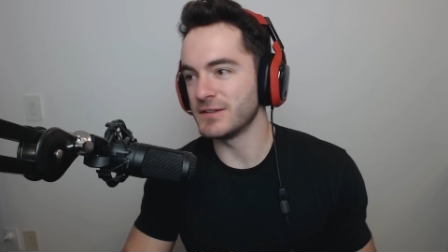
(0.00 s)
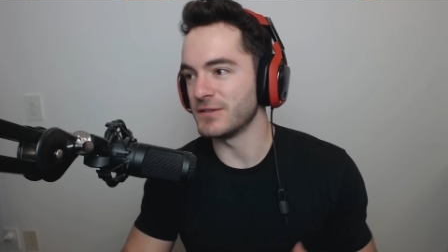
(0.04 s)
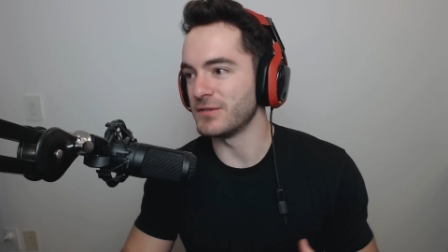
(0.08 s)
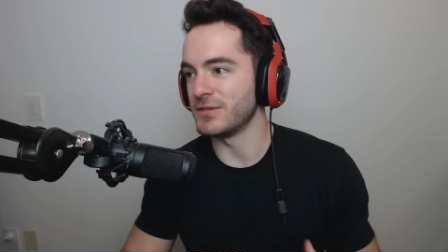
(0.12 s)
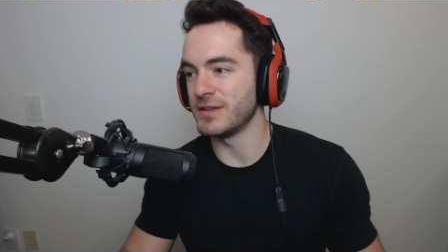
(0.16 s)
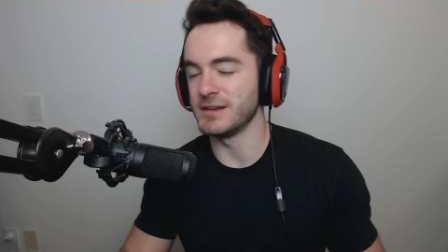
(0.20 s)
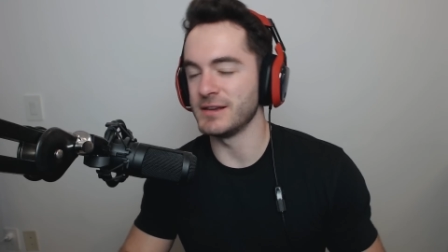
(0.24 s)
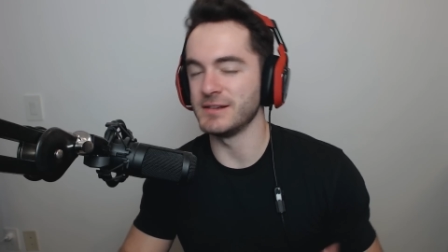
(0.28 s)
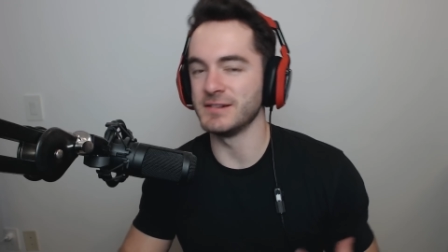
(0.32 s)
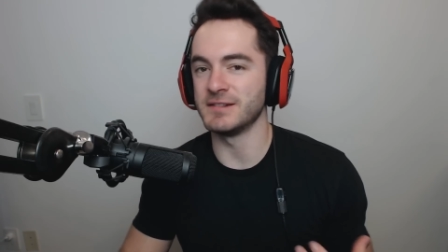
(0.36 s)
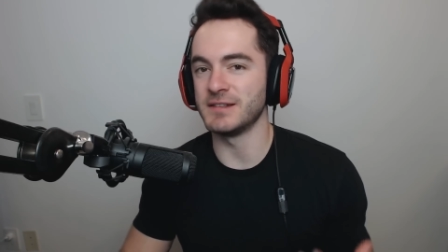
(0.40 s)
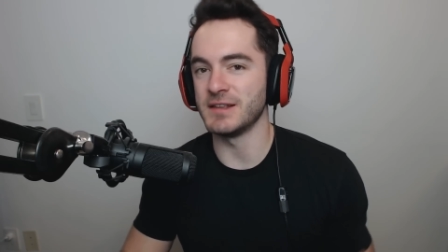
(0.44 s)
of
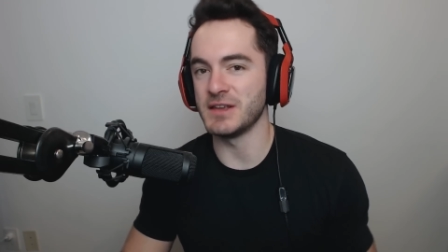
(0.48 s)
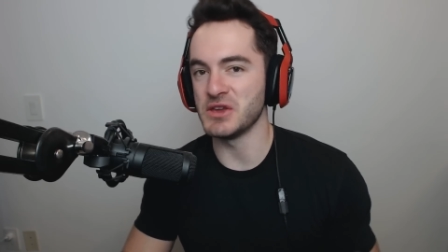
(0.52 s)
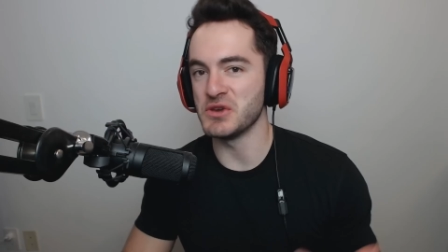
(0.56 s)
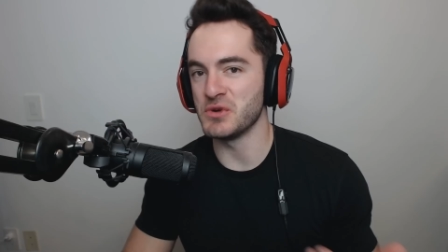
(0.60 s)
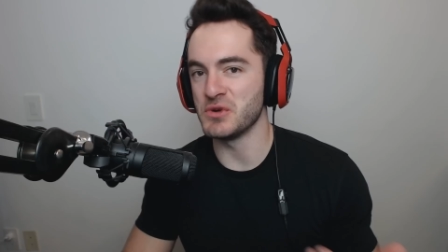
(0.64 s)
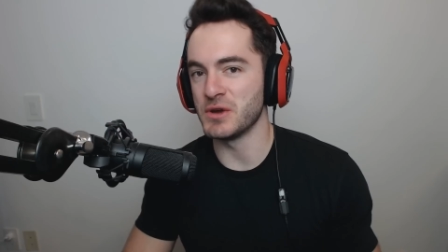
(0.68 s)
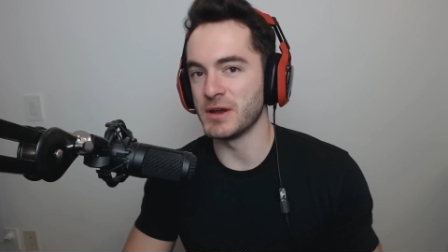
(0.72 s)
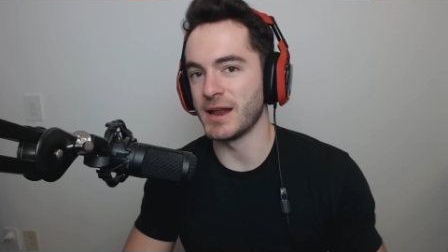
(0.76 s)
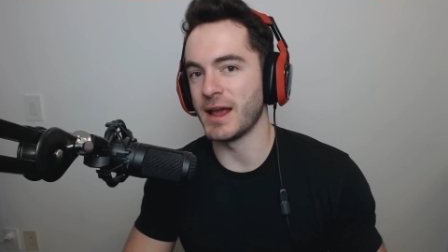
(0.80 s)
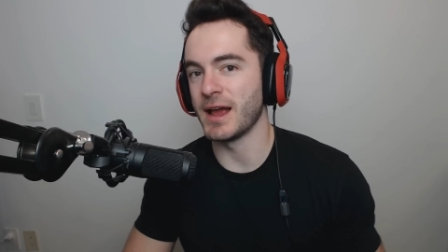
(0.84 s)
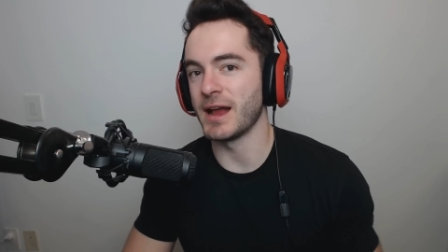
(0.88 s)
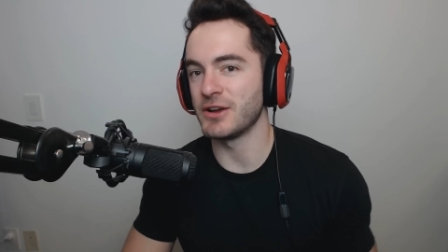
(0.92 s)
things that
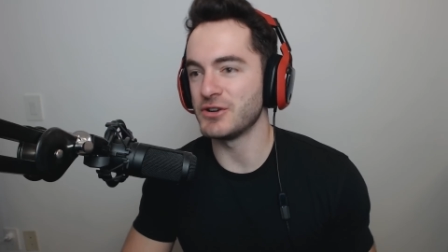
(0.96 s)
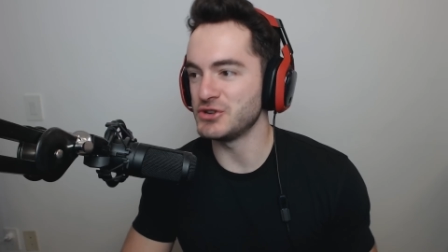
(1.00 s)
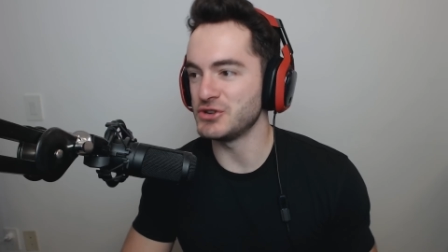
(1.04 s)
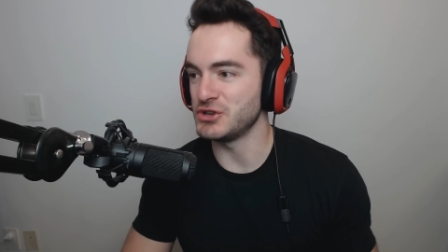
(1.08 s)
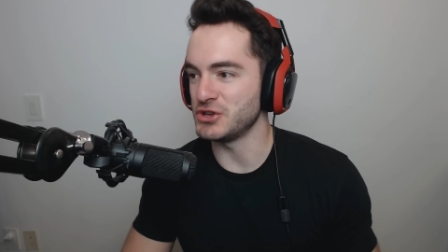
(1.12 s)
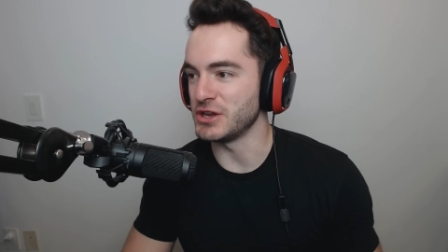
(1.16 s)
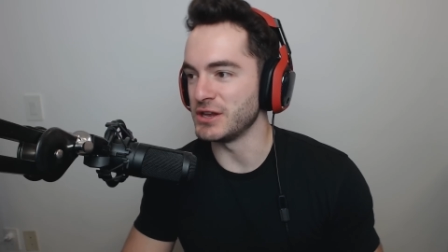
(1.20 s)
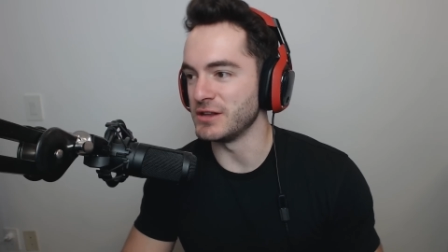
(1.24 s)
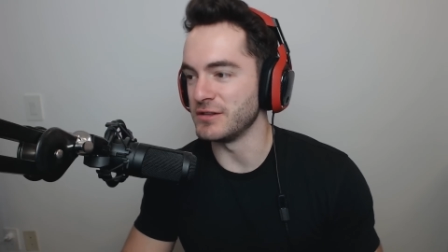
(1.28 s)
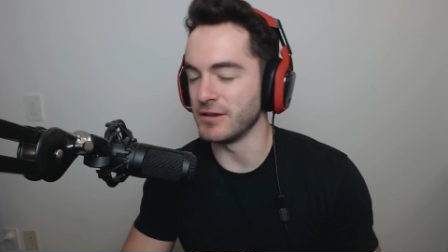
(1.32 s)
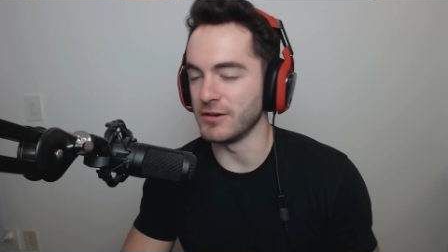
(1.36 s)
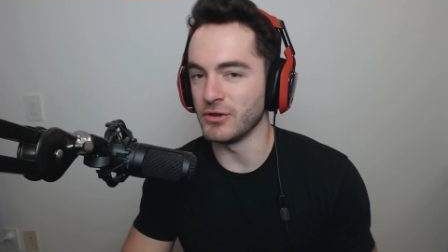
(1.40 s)
you can
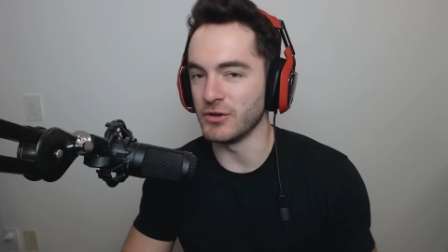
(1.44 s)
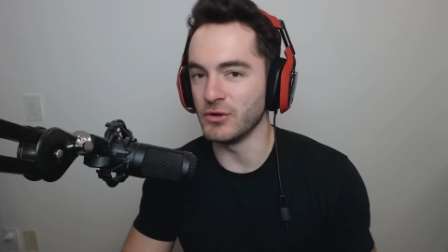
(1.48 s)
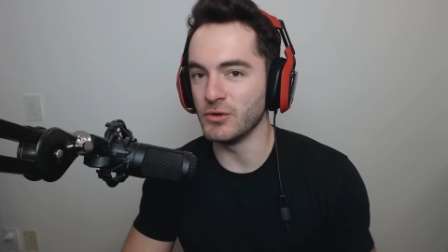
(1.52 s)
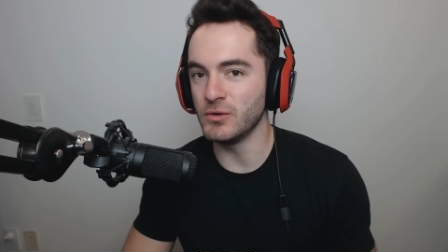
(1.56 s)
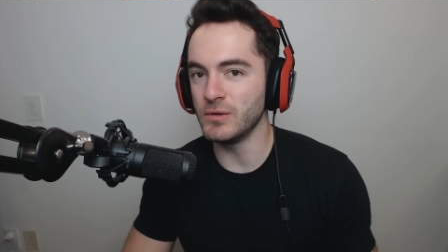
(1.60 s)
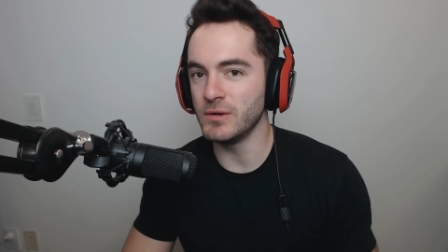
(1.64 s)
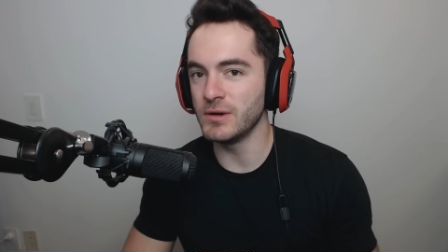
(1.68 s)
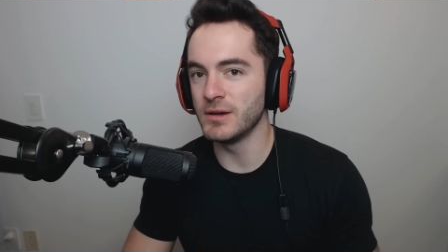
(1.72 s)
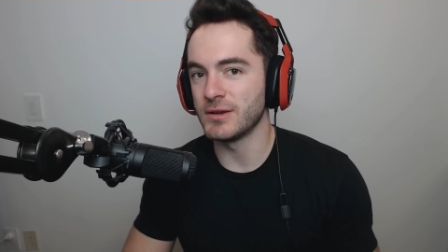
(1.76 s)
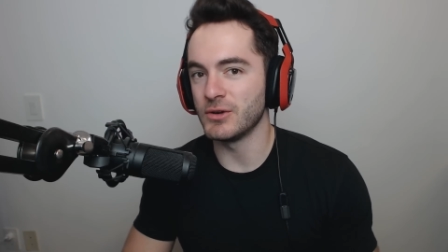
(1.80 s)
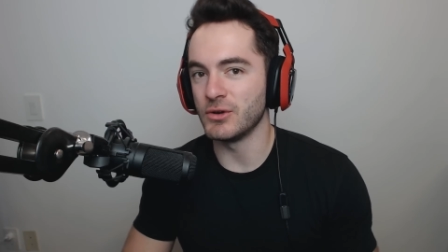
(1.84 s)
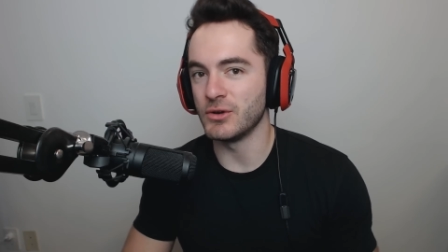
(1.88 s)
actually do.